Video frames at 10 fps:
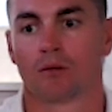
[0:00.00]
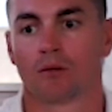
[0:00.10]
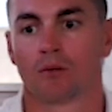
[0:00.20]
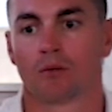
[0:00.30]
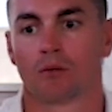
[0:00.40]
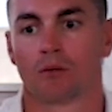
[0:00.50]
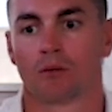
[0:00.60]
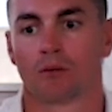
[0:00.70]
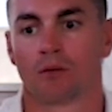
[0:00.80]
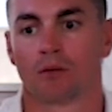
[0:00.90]

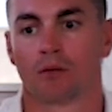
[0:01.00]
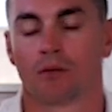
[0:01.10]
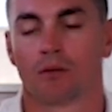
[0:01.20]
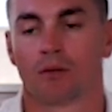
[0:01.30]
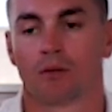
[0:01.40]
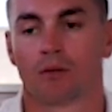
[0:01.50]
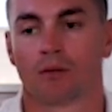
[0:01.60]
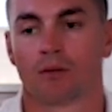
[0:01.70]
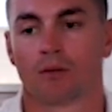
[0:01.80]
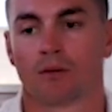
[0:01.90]

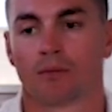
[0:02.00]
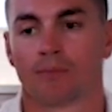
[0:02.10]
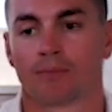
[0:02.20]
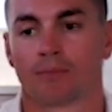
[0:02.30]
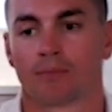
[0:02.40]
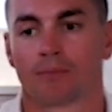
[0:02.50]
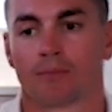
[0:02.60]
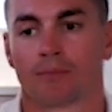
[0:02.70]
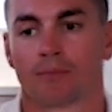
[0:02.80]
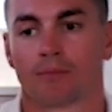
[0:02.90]

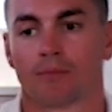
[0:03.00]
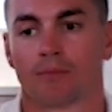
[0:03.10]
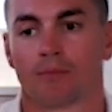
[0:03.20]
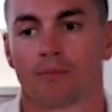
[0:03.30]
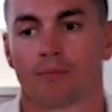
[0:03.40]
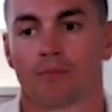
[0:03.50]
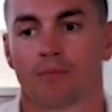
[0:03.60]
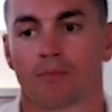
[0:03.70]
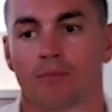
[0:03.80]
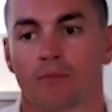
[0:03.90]

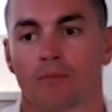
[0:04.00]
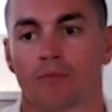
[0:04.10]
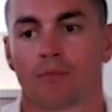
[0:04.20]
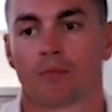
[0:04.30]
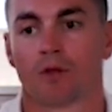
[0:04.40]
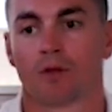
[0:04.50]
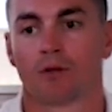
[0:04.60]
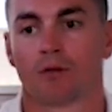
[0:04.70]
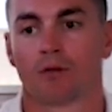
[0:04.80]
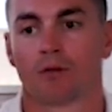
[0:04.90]

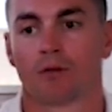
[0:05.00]
No words are spoken by the person on screen.